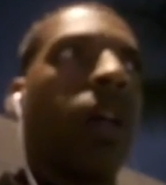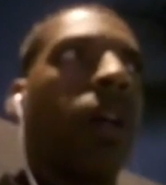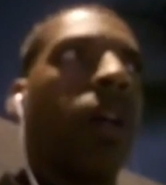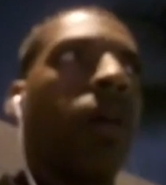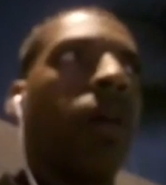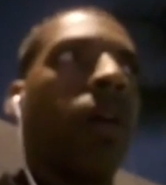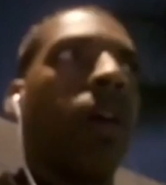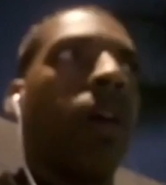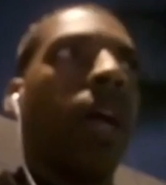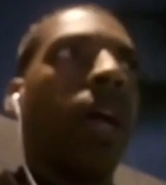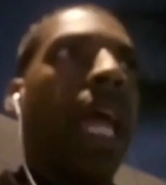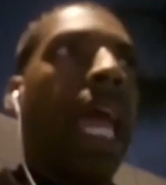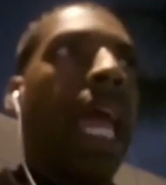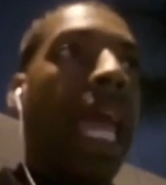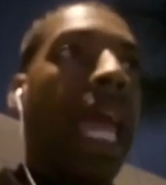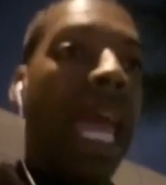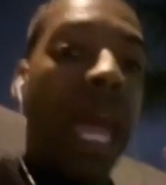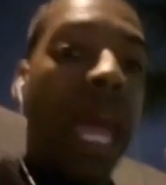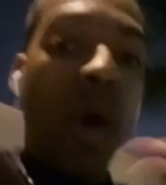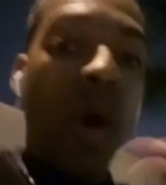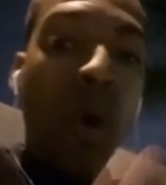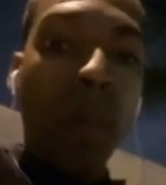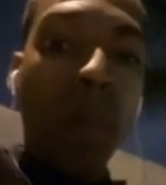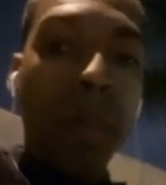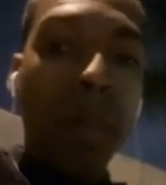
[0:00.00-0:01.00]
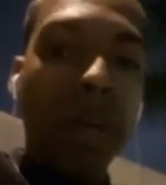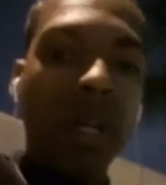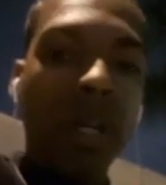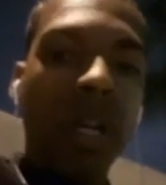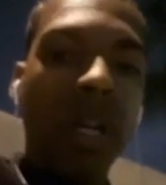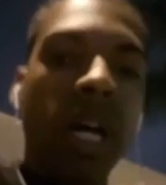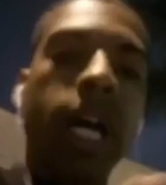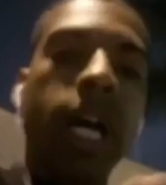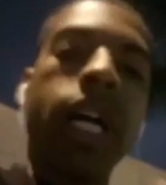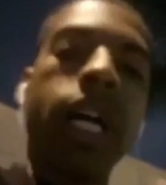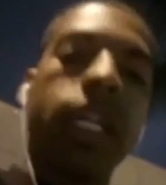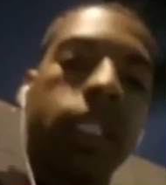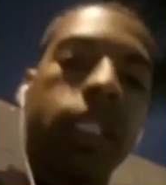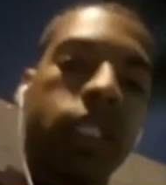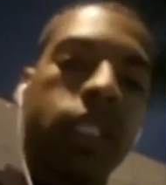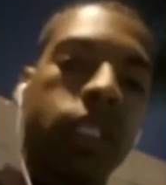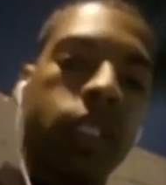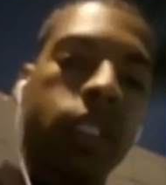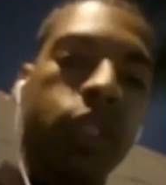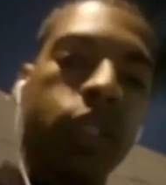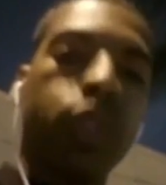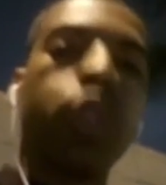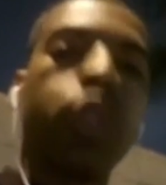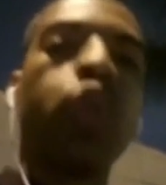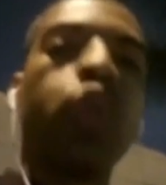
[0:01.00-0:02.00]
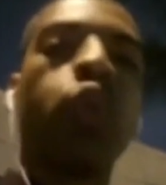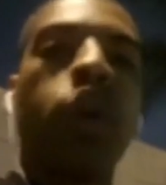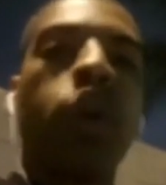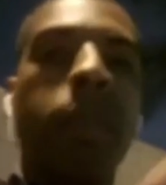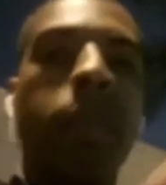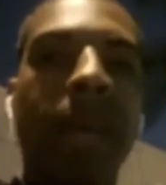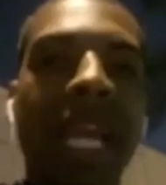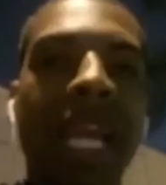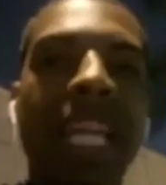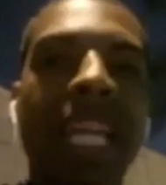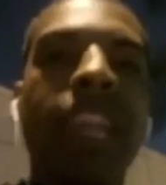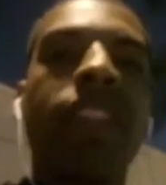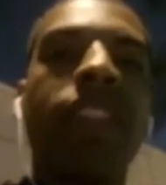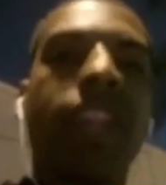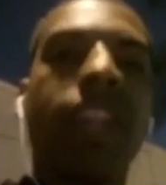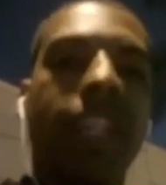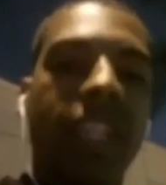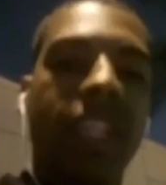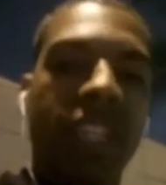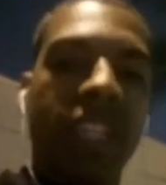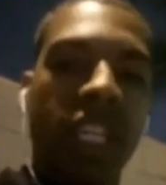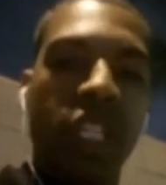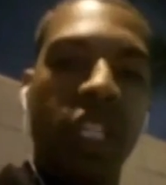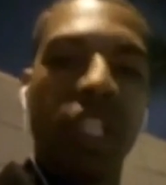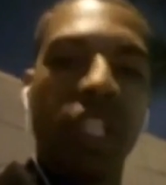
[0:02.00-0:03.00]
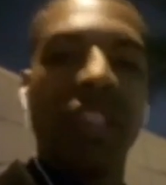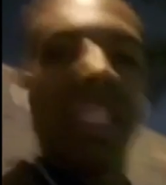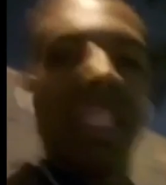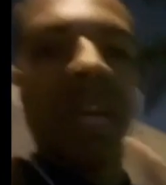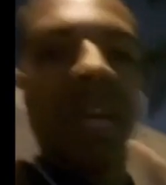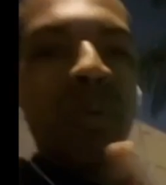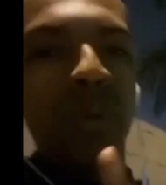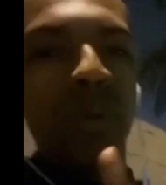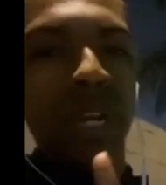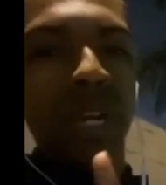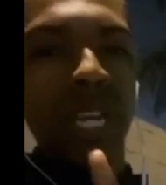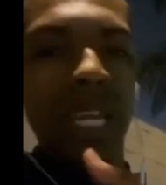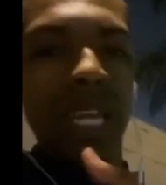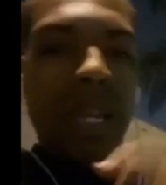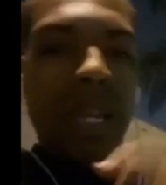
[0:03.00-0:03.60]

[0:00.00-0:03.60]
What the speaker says: help us to remain in the condition that we're in.